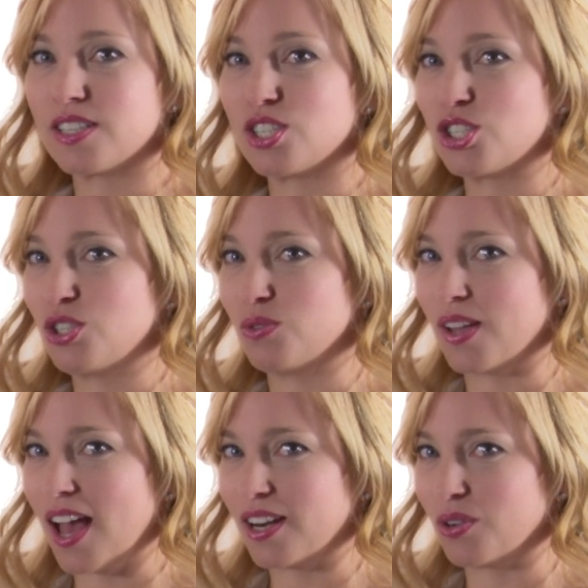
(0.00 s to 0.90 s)
into two
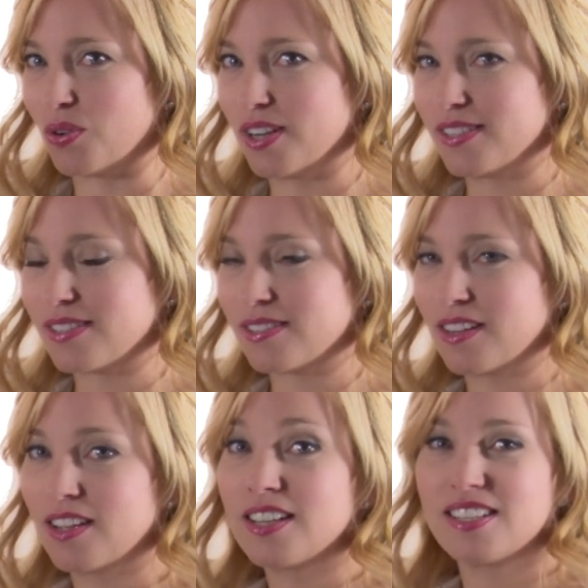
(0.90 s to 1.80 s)
categories:
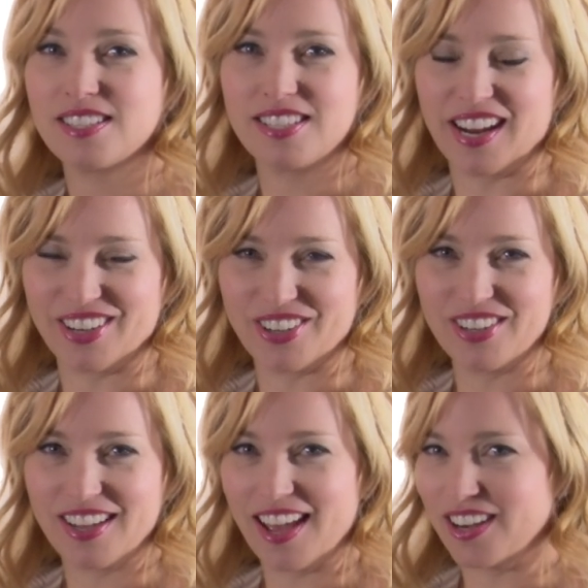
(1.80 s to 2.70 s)

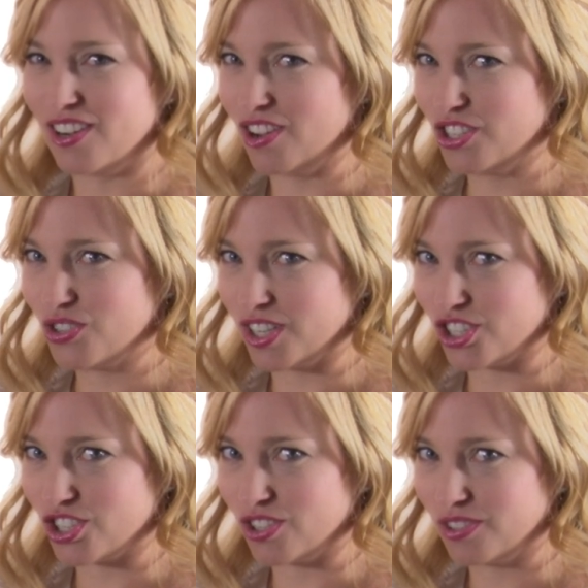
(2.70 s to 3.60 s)
standard and
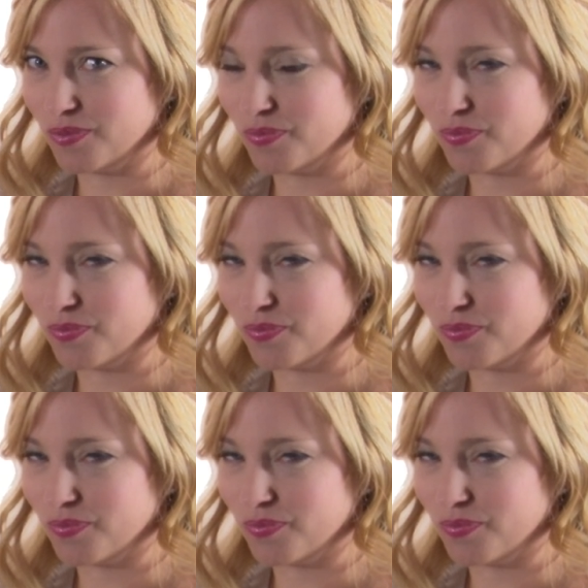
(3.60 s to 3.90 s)
non-traditional.